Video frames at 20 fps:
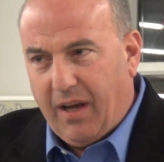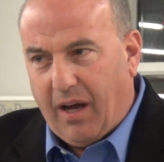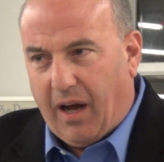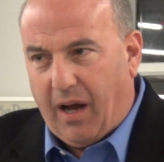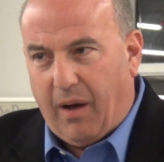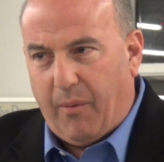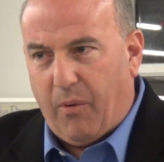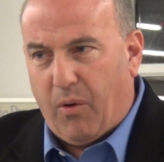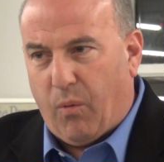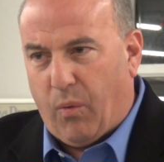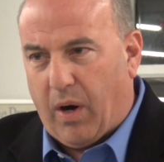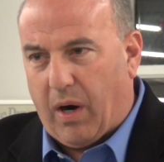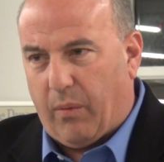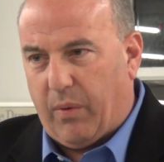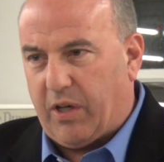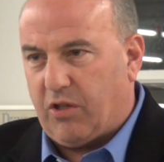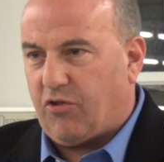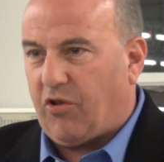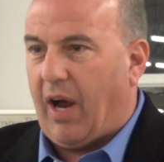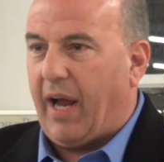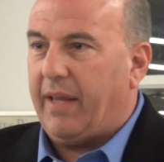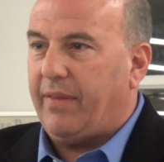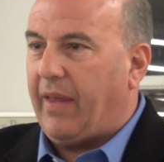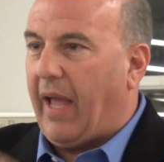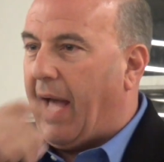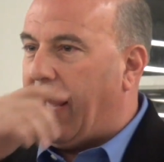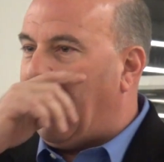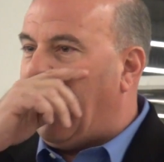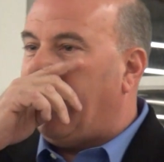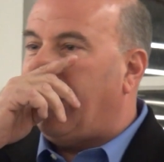where we tried
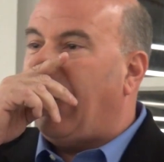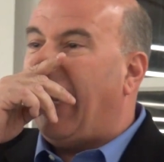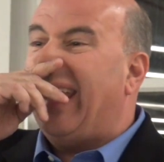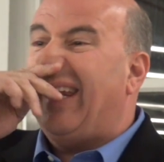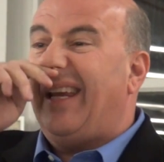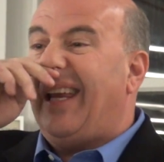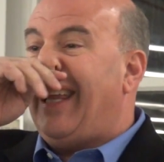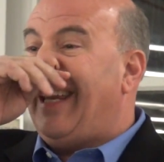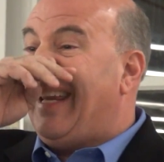that, and